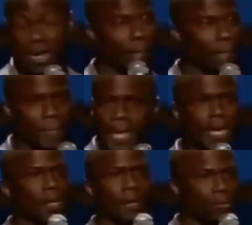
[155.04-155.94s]
Wait a
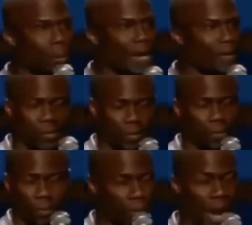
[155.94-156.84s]
minute. Wait,
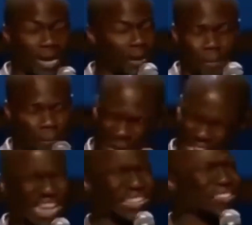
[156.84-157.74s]
wait a
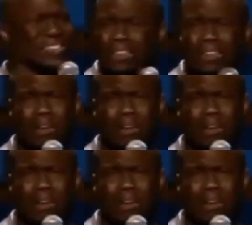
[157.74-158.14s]
minute.